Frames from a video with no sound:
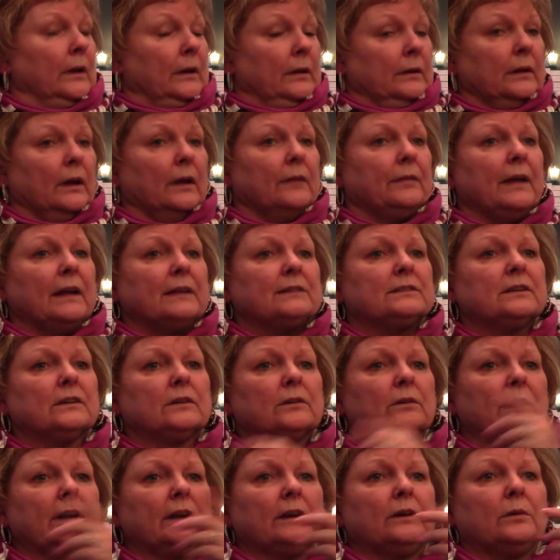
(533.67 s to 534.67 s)
Yeah, that's a
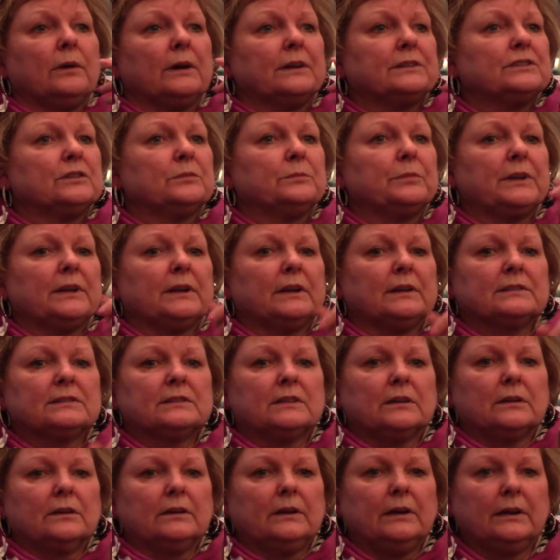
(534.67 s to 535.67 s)
great question because
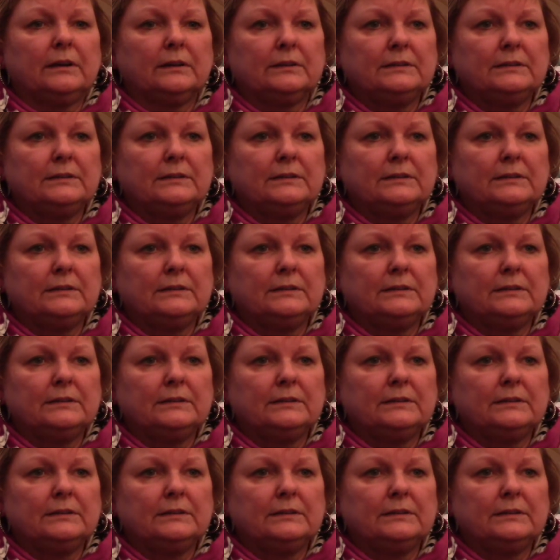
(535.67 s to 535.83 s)
the